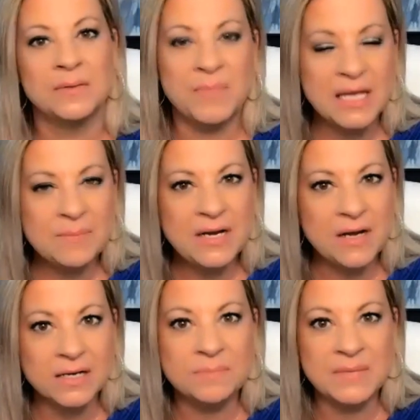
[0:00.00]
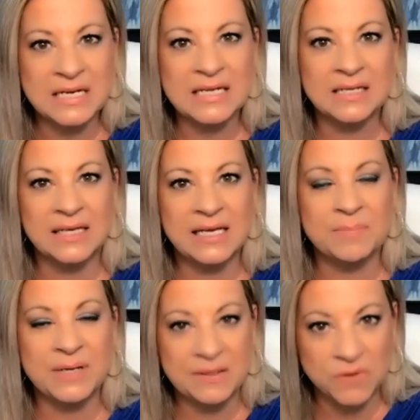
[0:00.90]
Maybe not immediately,
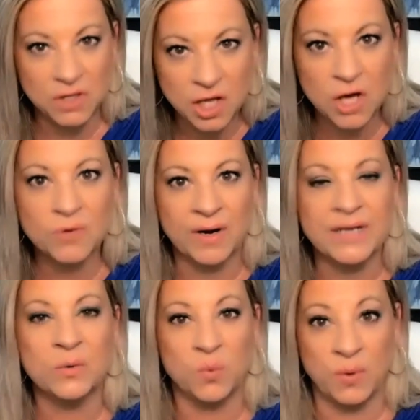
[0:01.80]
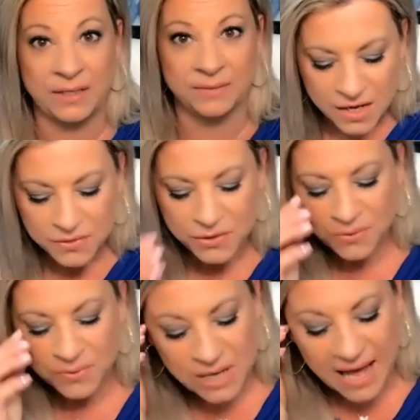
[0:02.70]
but in the long run, it will. There
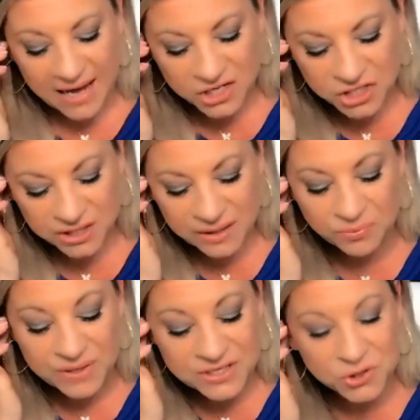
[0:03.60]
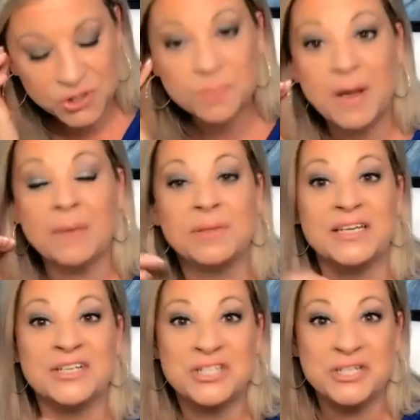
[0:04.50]
was actually research
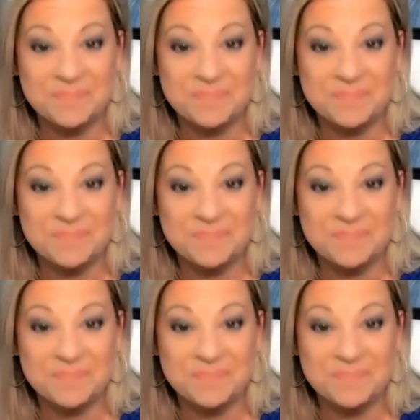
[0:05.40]
published